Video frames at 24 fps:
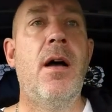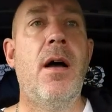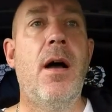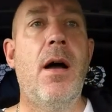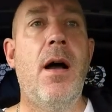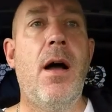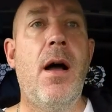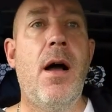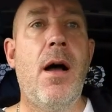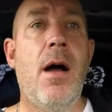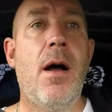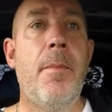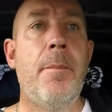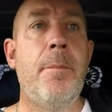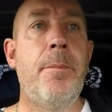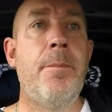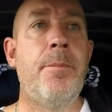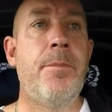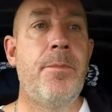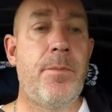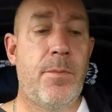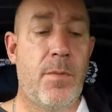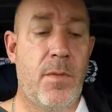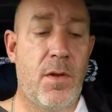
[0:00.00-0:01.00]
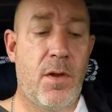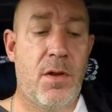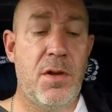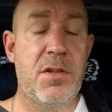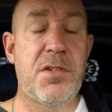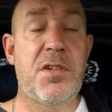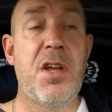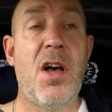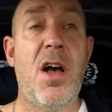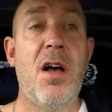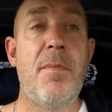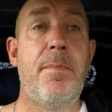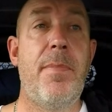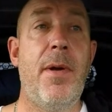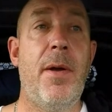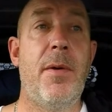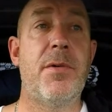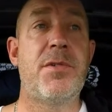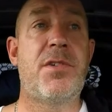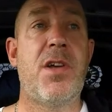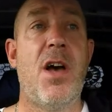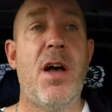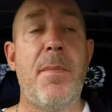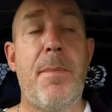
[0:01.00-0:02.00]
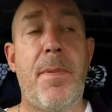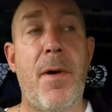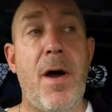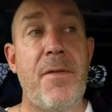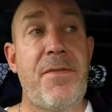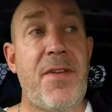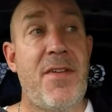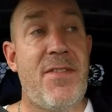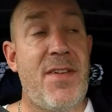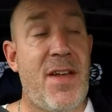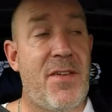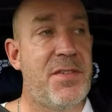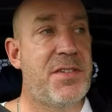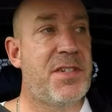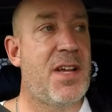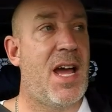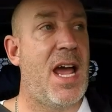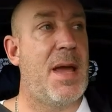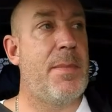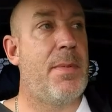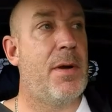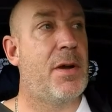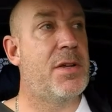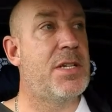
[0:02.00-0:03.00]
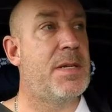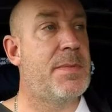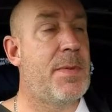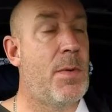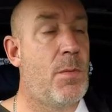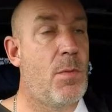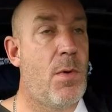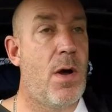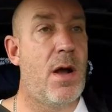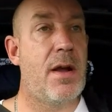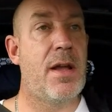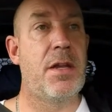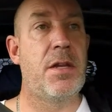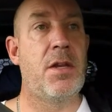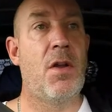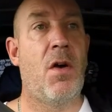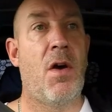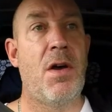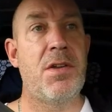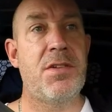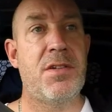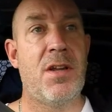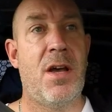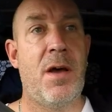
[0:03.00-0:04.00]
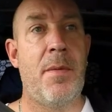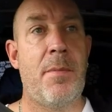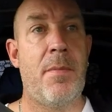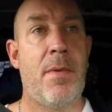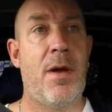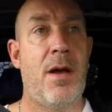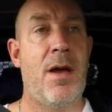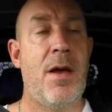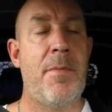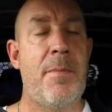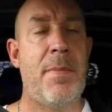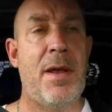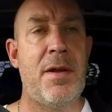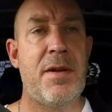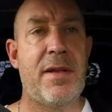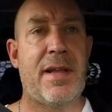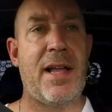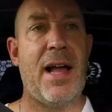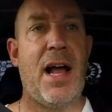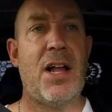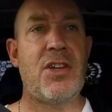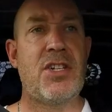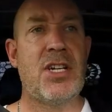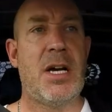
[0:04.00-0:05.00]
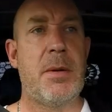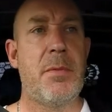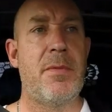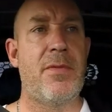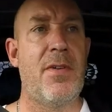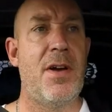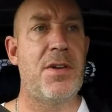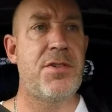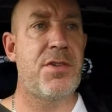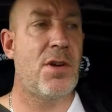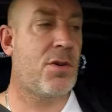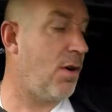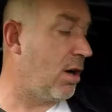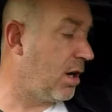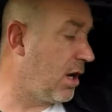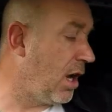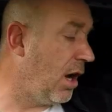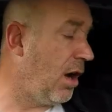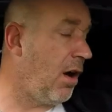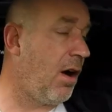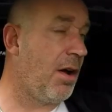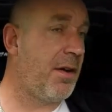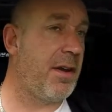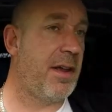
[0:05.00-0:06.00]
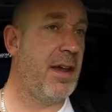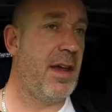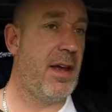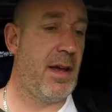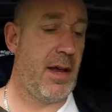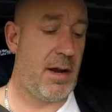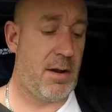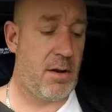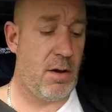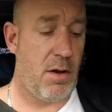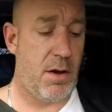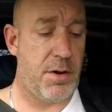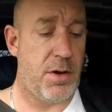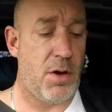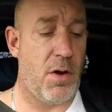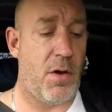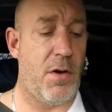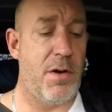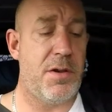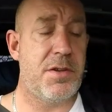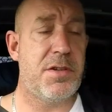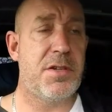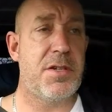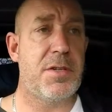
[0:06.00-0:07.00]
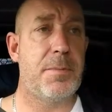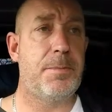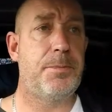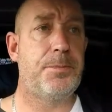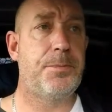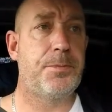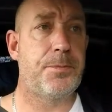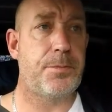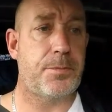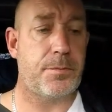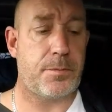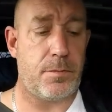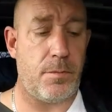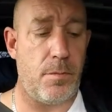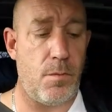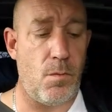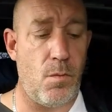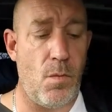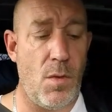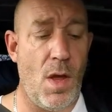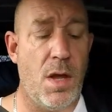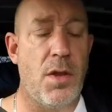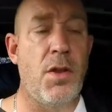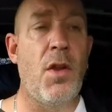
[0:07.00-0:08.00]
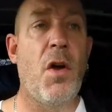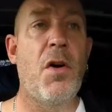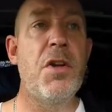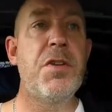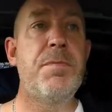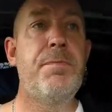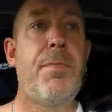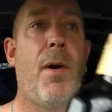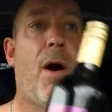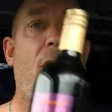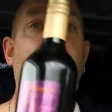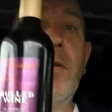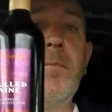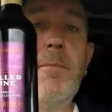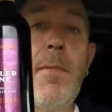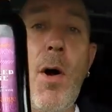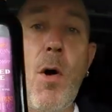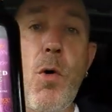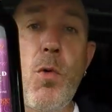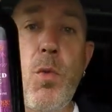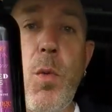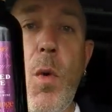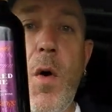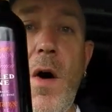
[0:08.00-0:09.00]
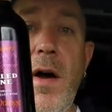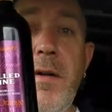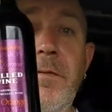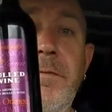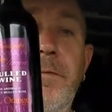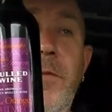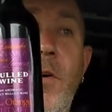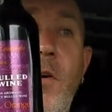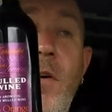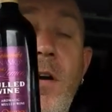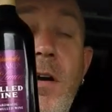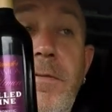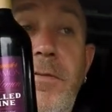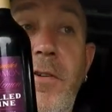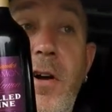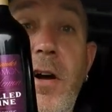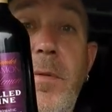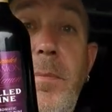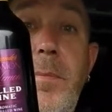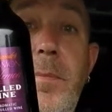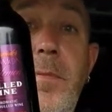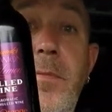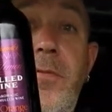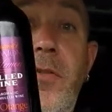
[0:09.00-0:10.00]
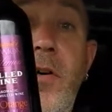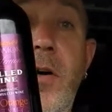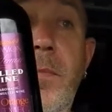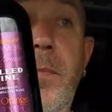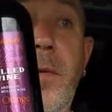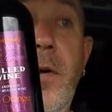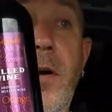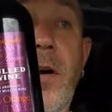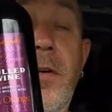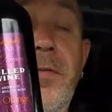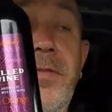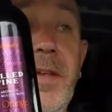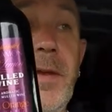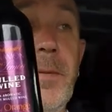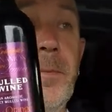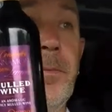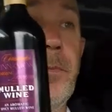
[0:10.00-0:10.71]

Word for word: because um, her it was her birthday the other day. Because I've been working nights and I haven't been able to catch up with her, so I've got a card here. I've got a nice, nice bottle of mulled wine for her for her, for her birthday,